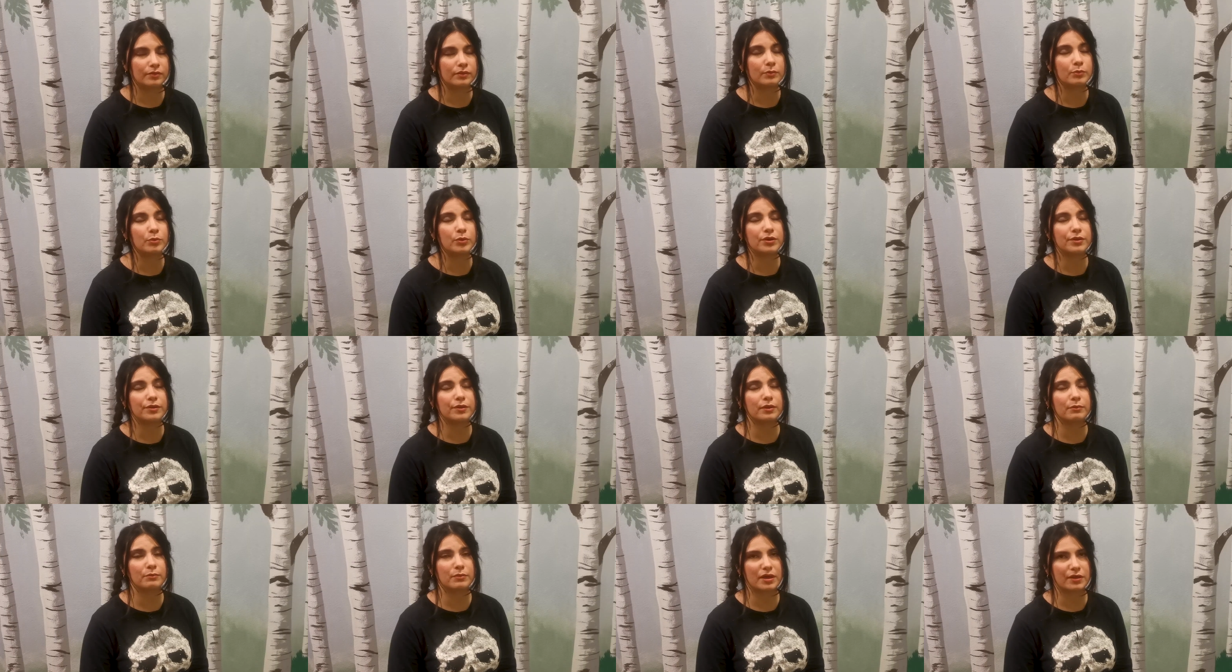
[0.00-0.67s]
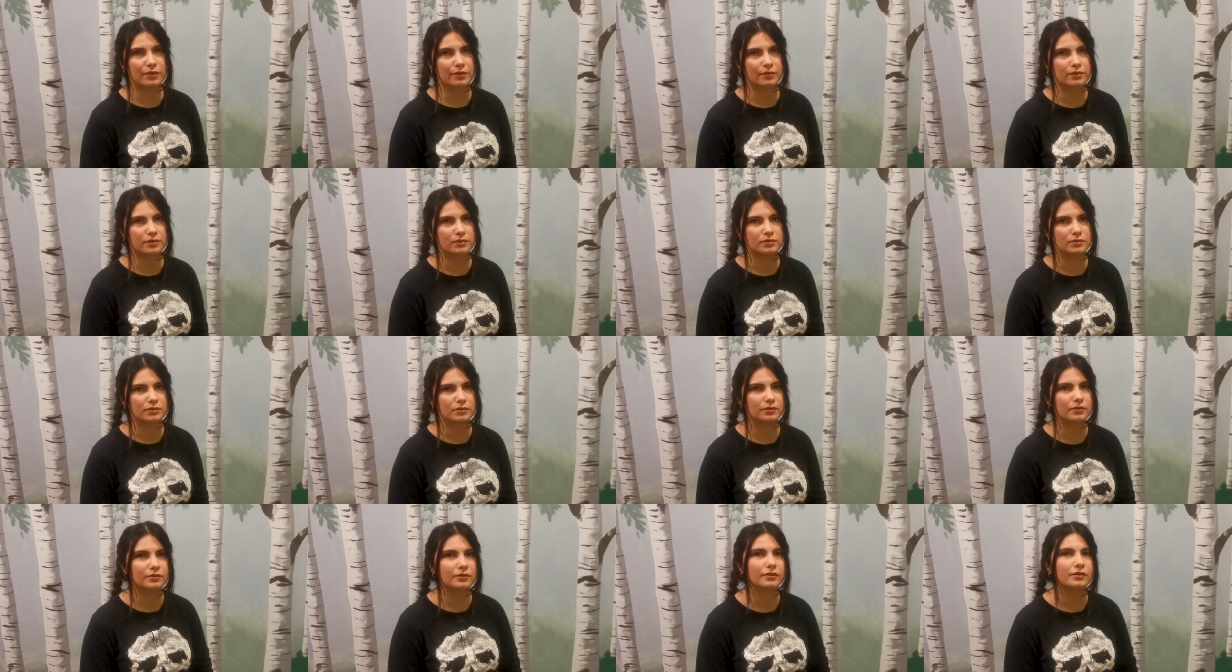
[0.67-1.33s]
The breathing method.
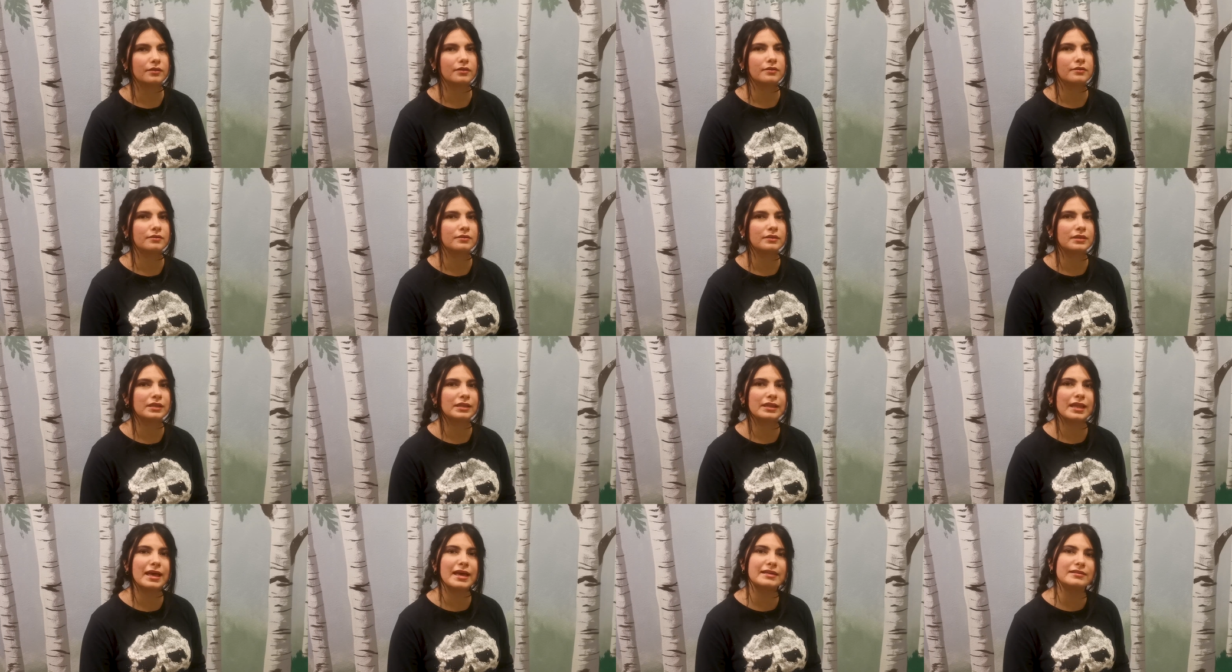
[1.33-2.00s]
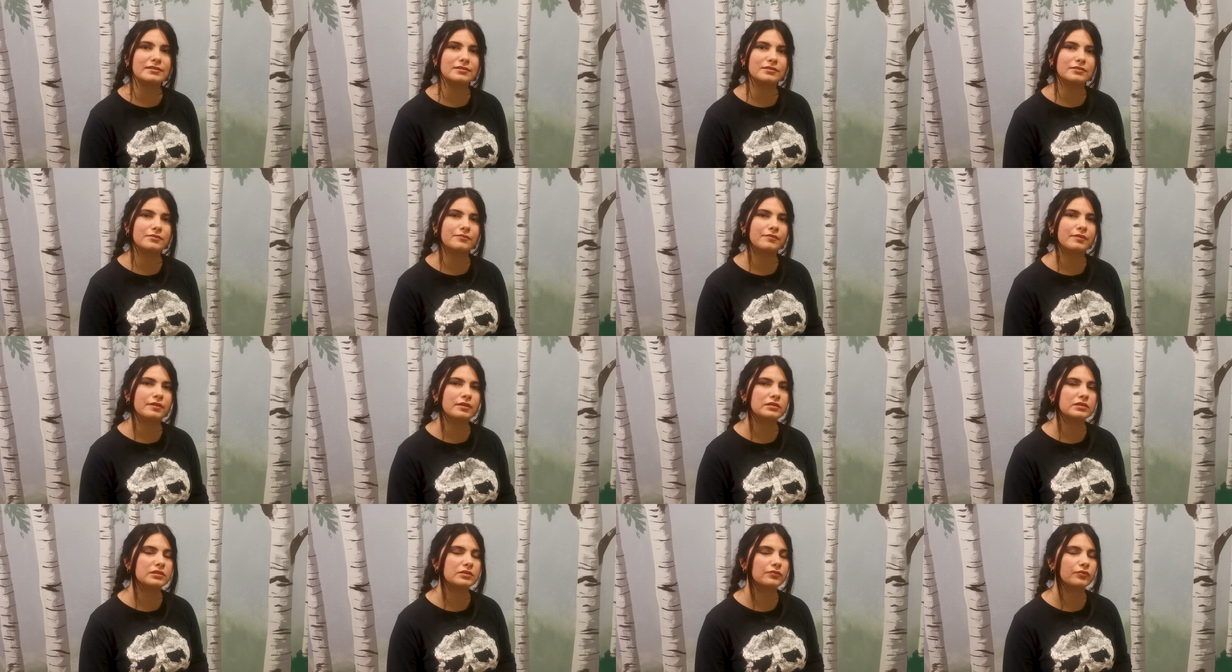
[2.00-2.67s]
The last of
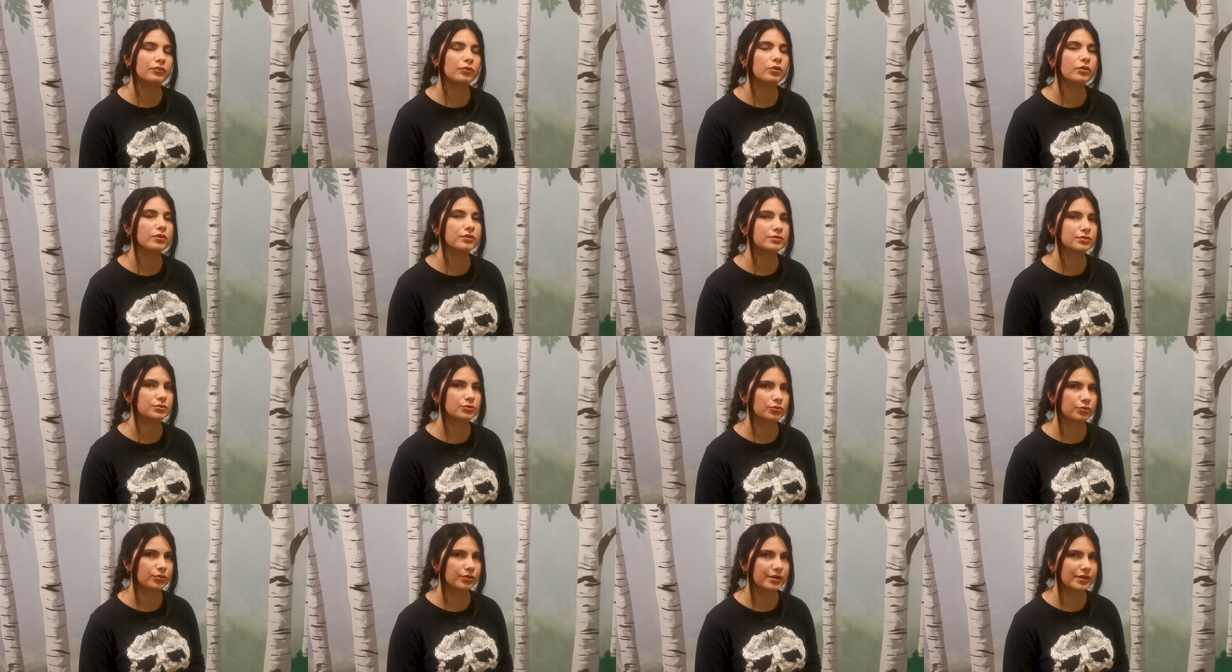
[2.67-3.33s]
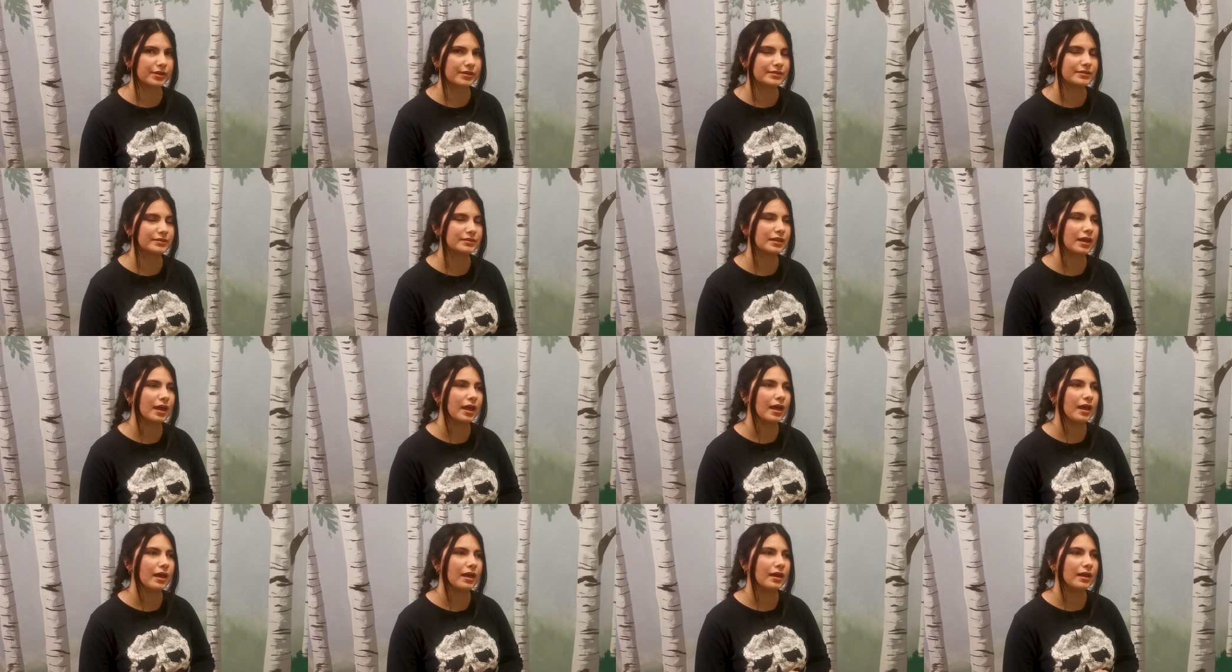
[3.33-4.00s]
these 4 stories,
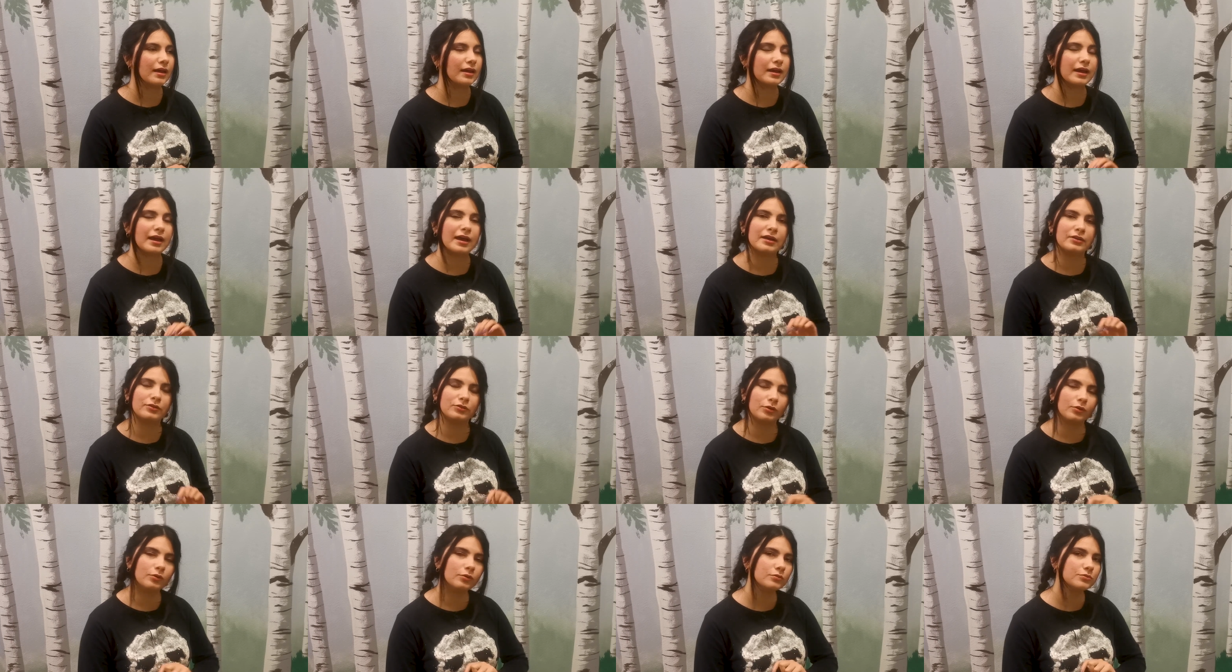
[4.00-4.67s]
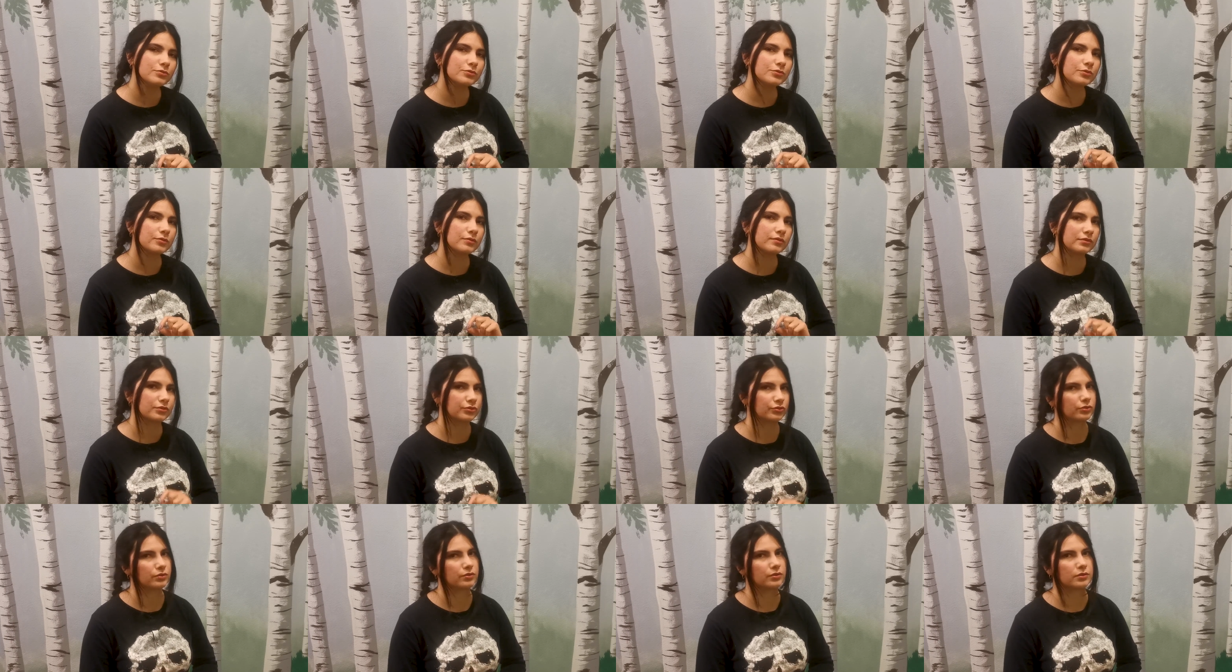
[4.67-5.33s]
and also
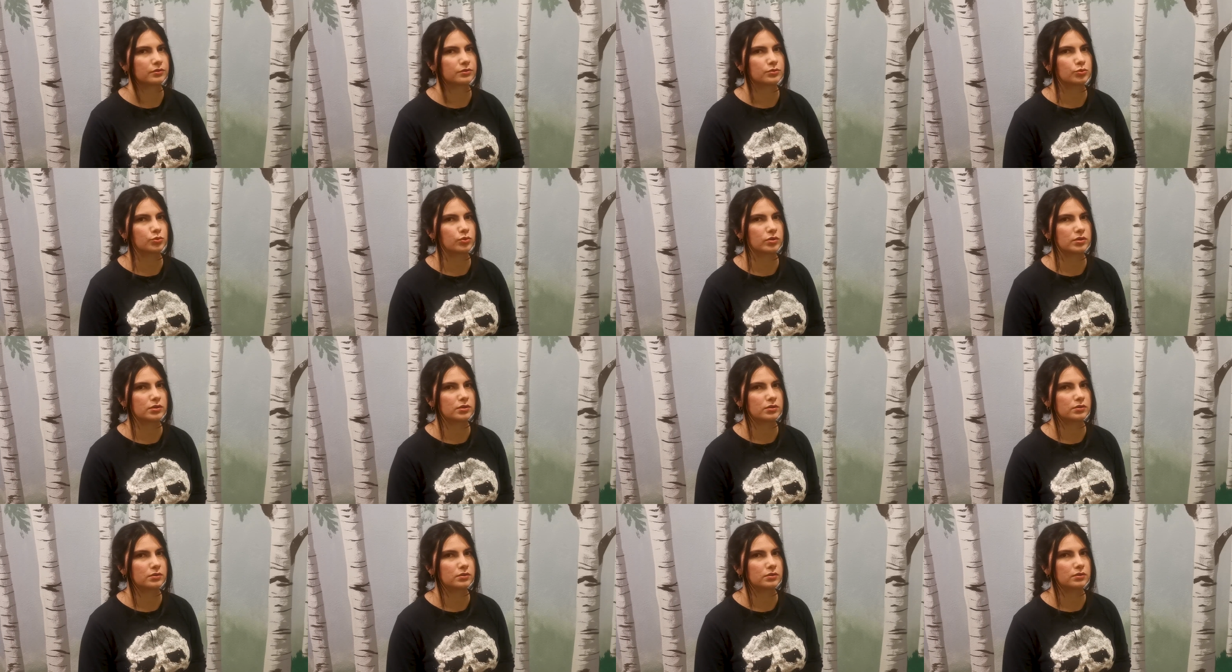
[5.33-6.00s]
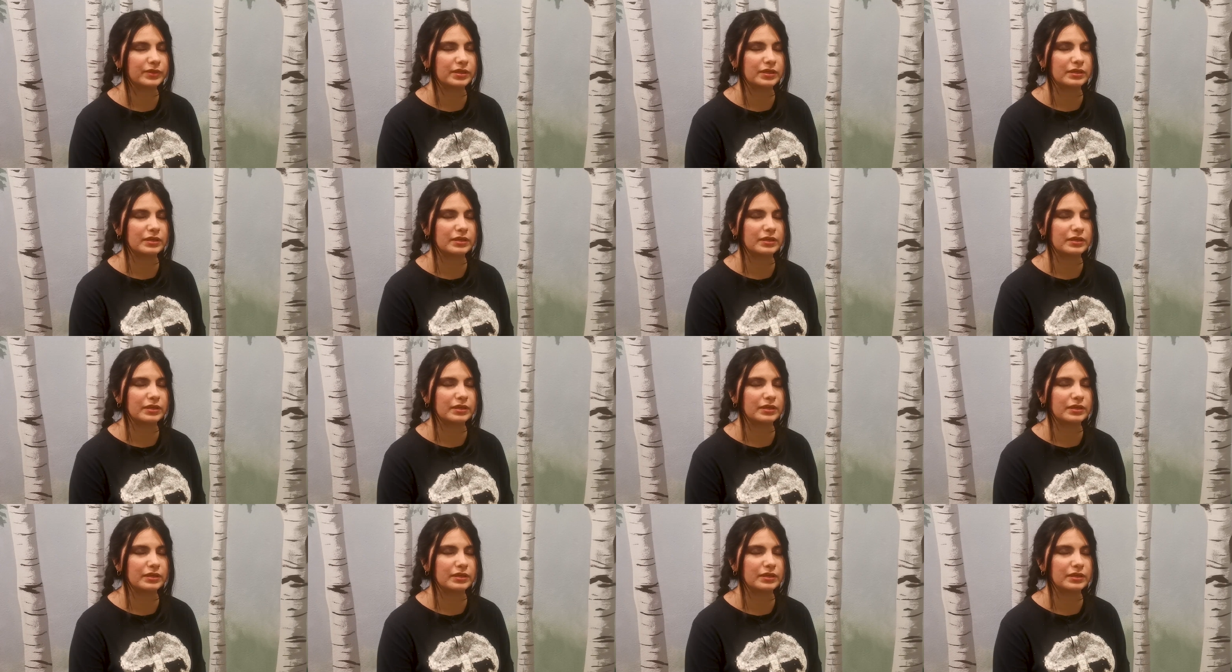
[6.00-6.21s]
the shortest one.